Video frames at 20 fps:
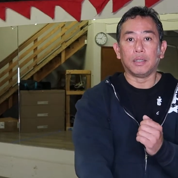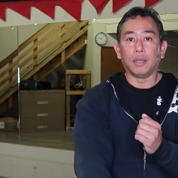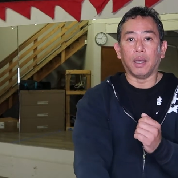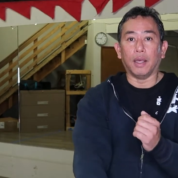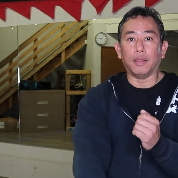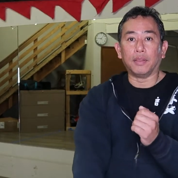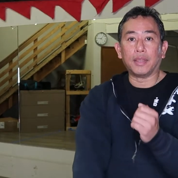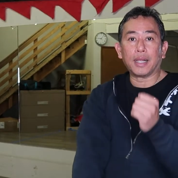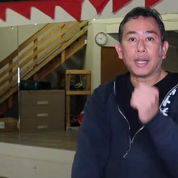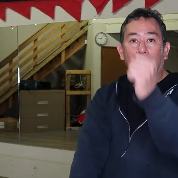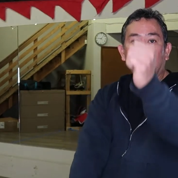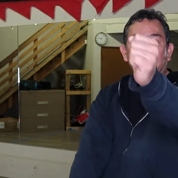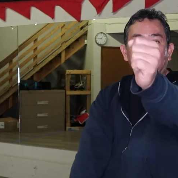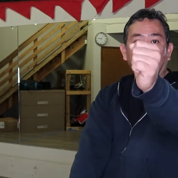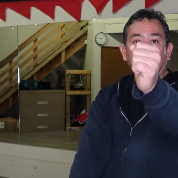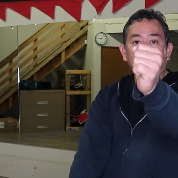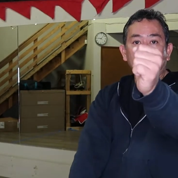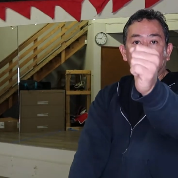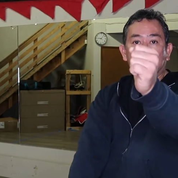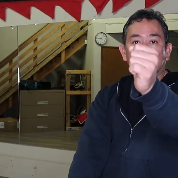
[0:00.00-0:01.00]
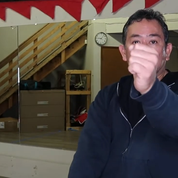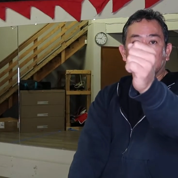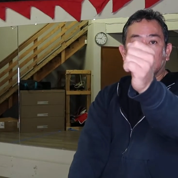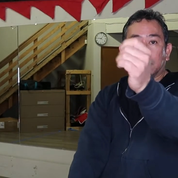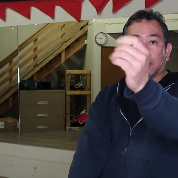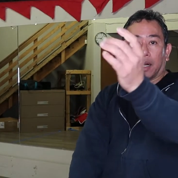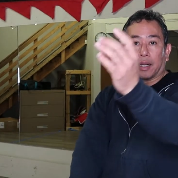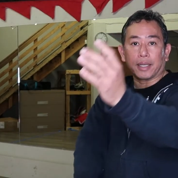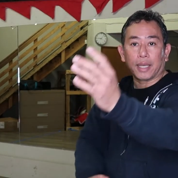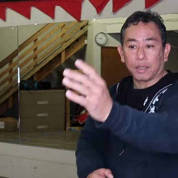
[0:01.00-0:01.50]
And then I punch.
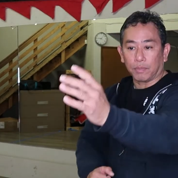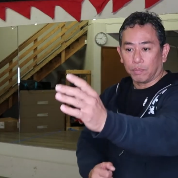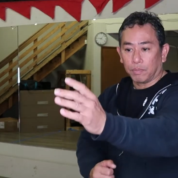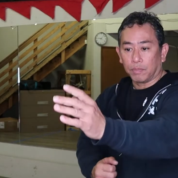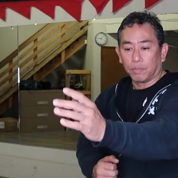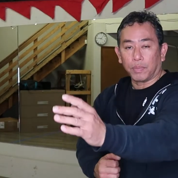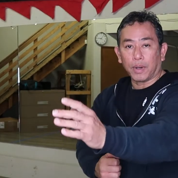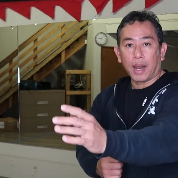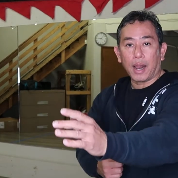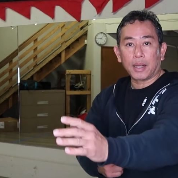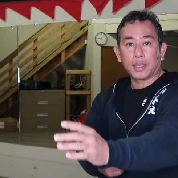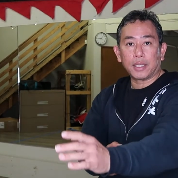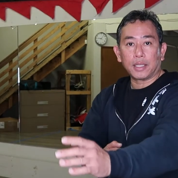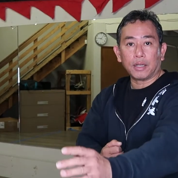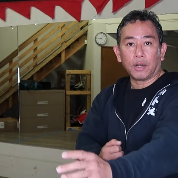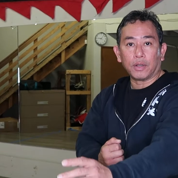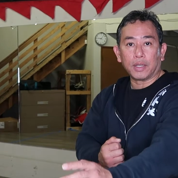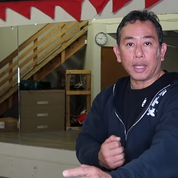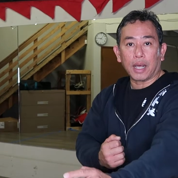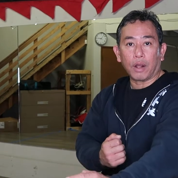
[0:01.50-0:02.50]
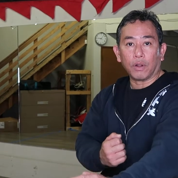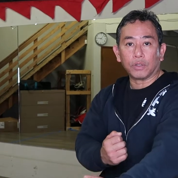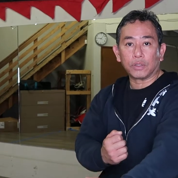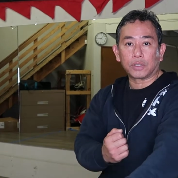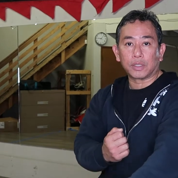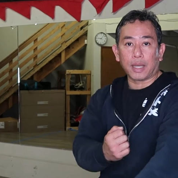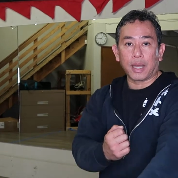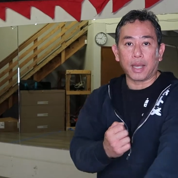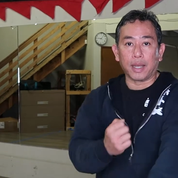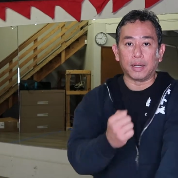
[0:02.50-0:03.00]
Again, blocking on the
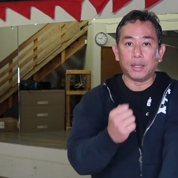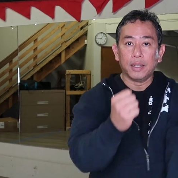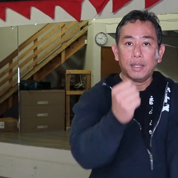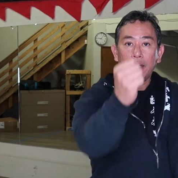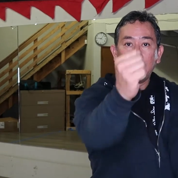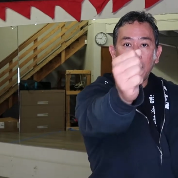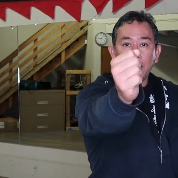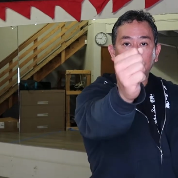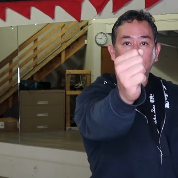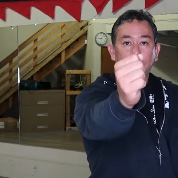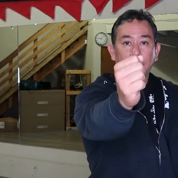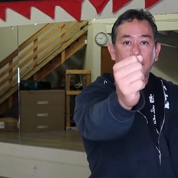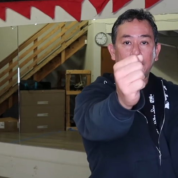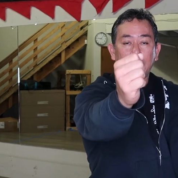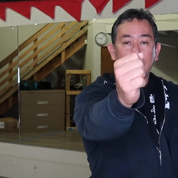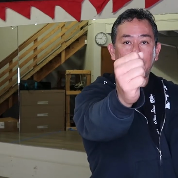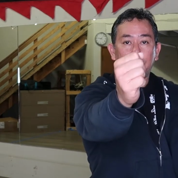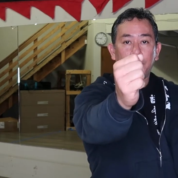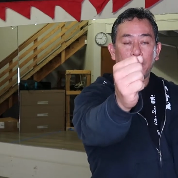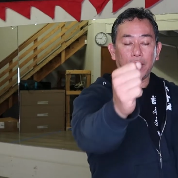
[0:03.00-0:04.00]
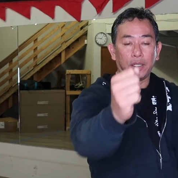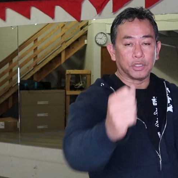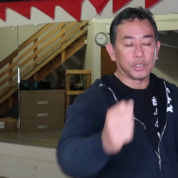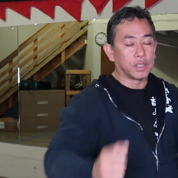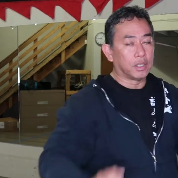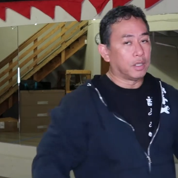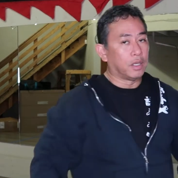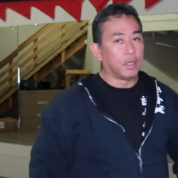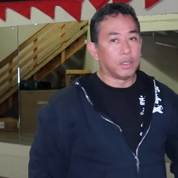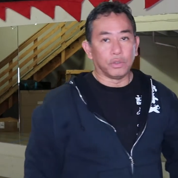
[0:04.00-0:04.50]
outside, and then I punch.
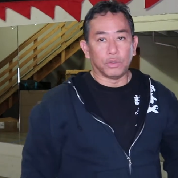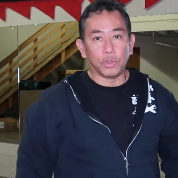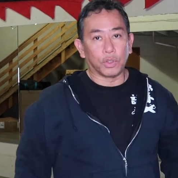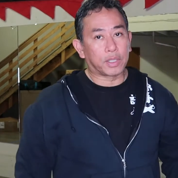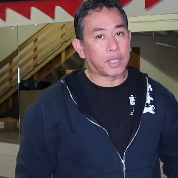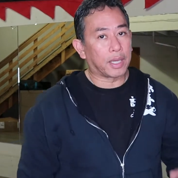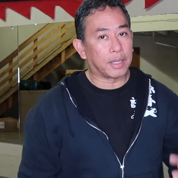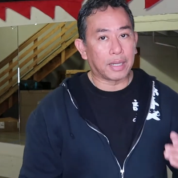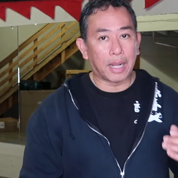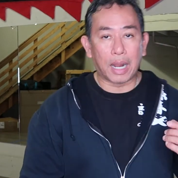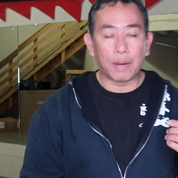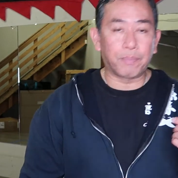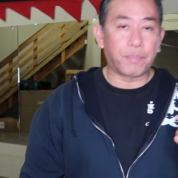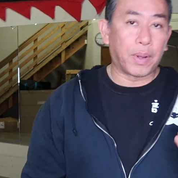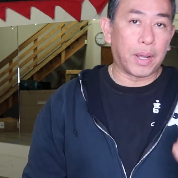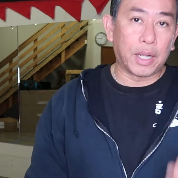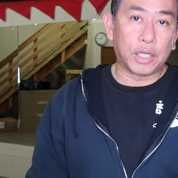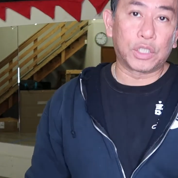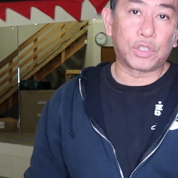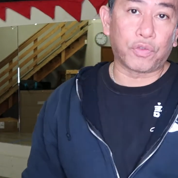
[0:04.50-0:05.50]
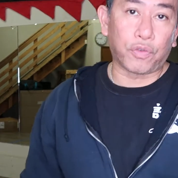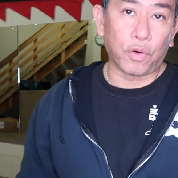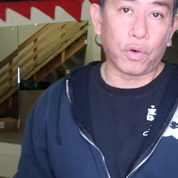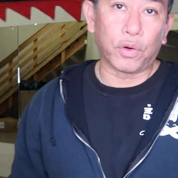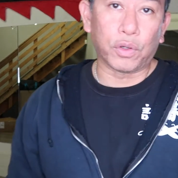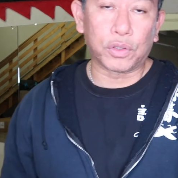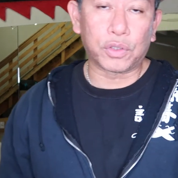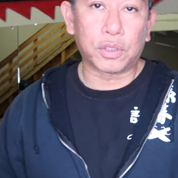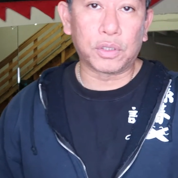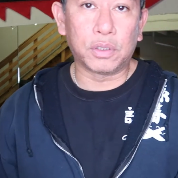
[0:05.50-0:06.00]
You cannot punch
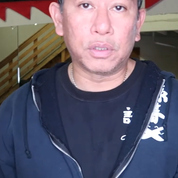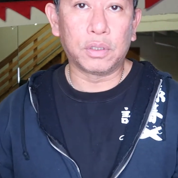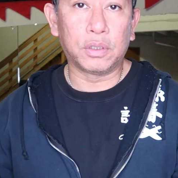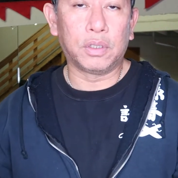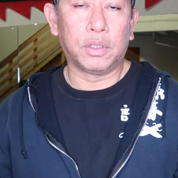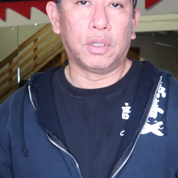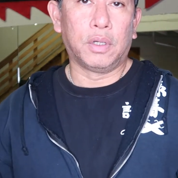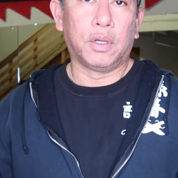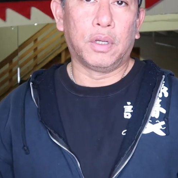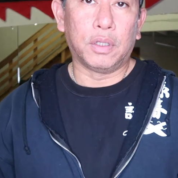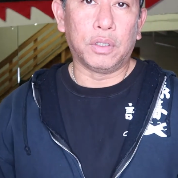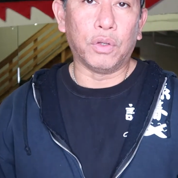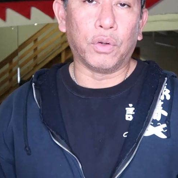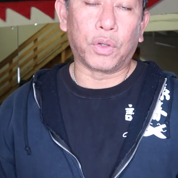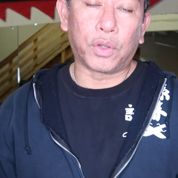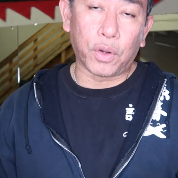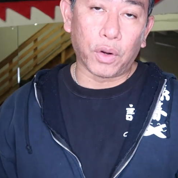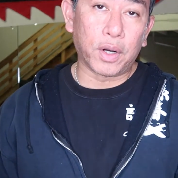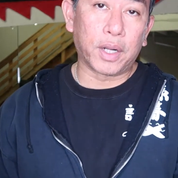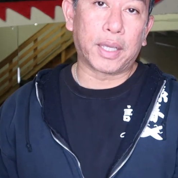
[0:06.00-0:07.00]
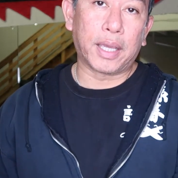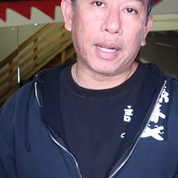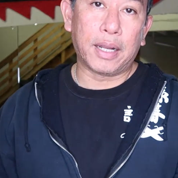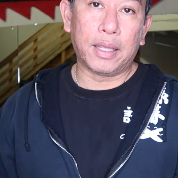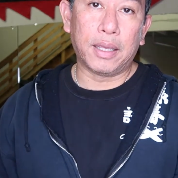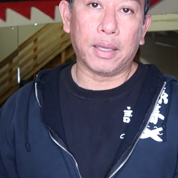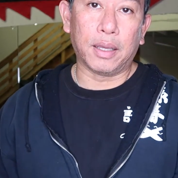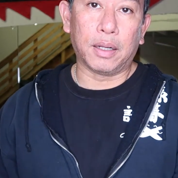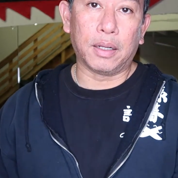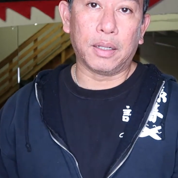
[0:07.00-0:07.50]
first. You're gonna get
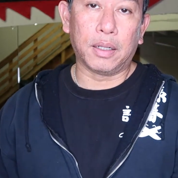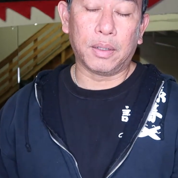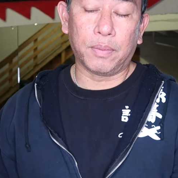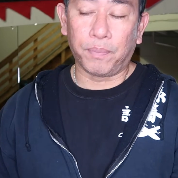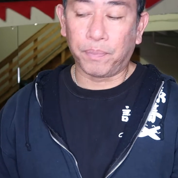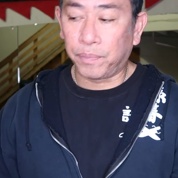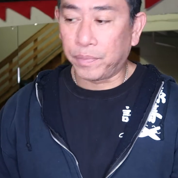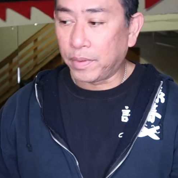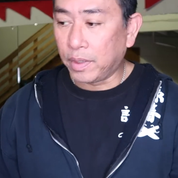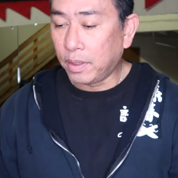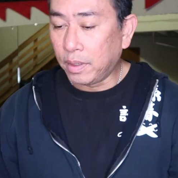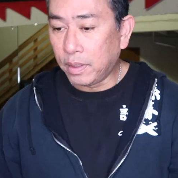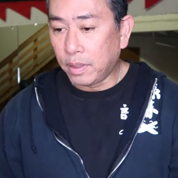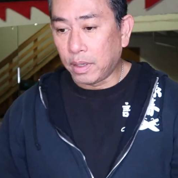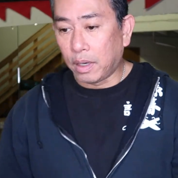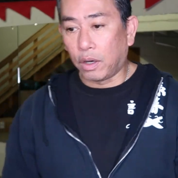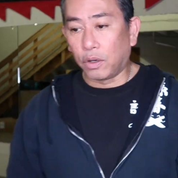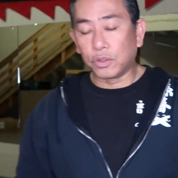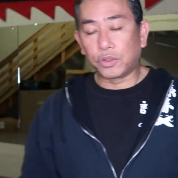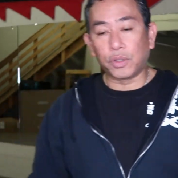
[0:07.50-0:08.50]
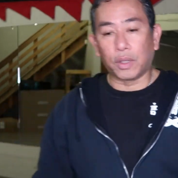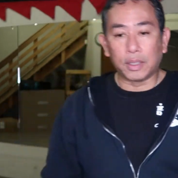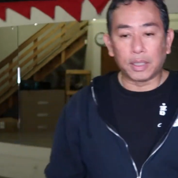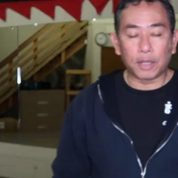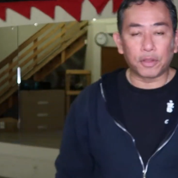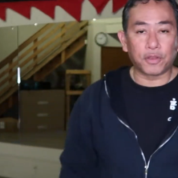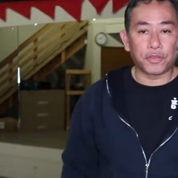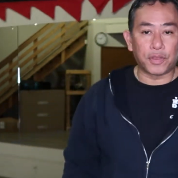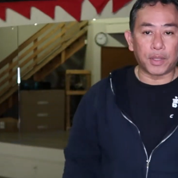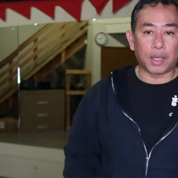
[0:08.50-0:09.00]
hit. Also,
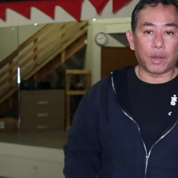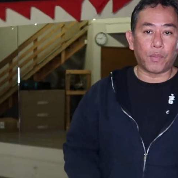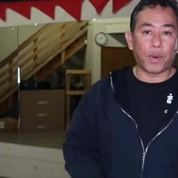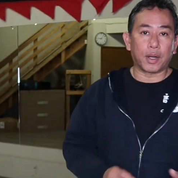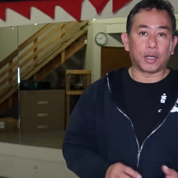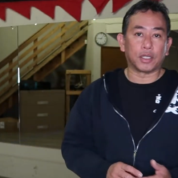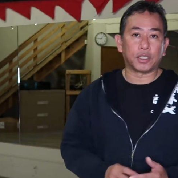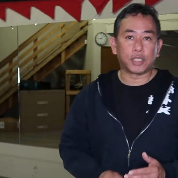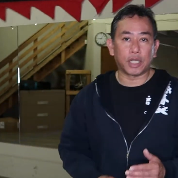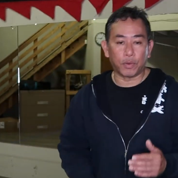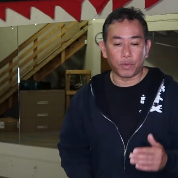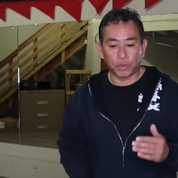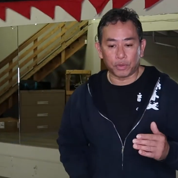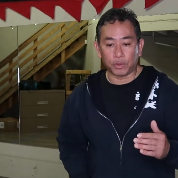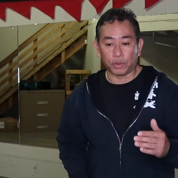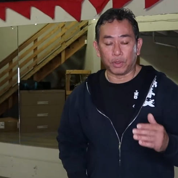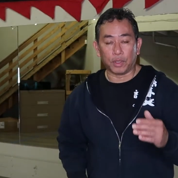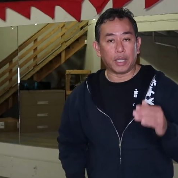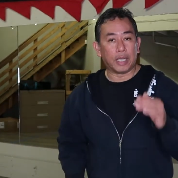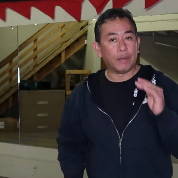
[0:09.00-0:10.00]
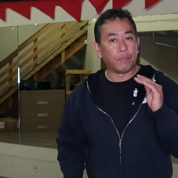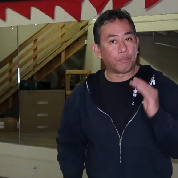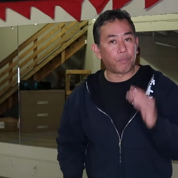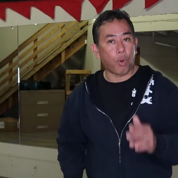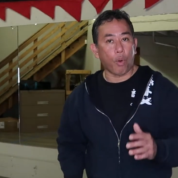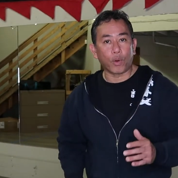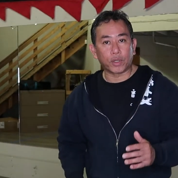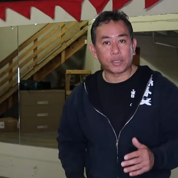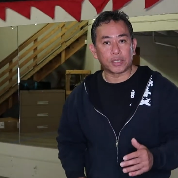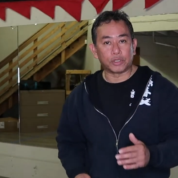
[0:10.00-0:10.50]
another thing I wanna share with you,
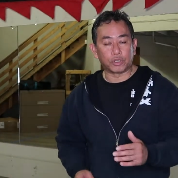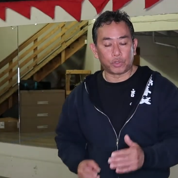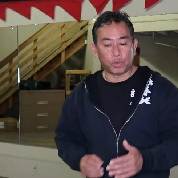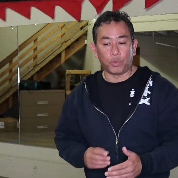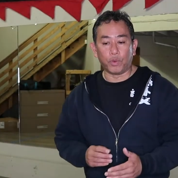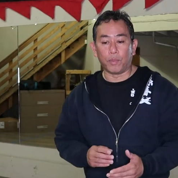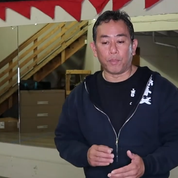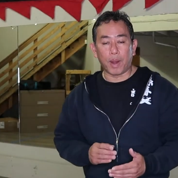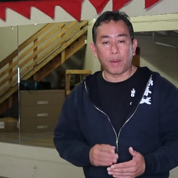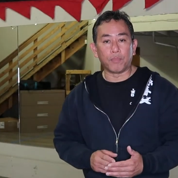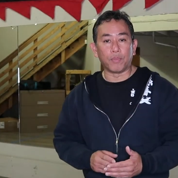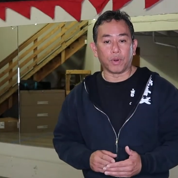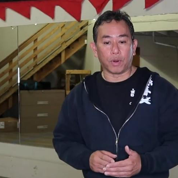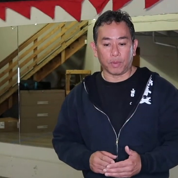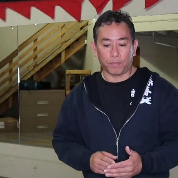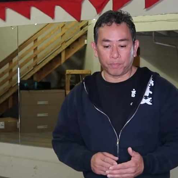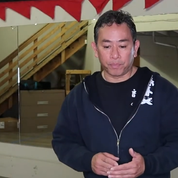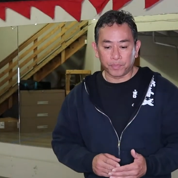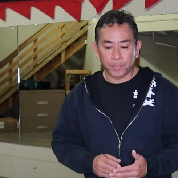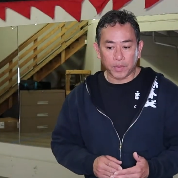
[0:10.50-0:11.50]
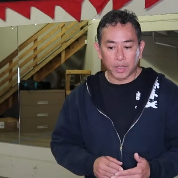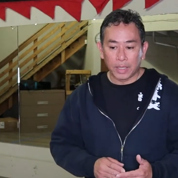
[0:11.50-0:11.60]
important to remember.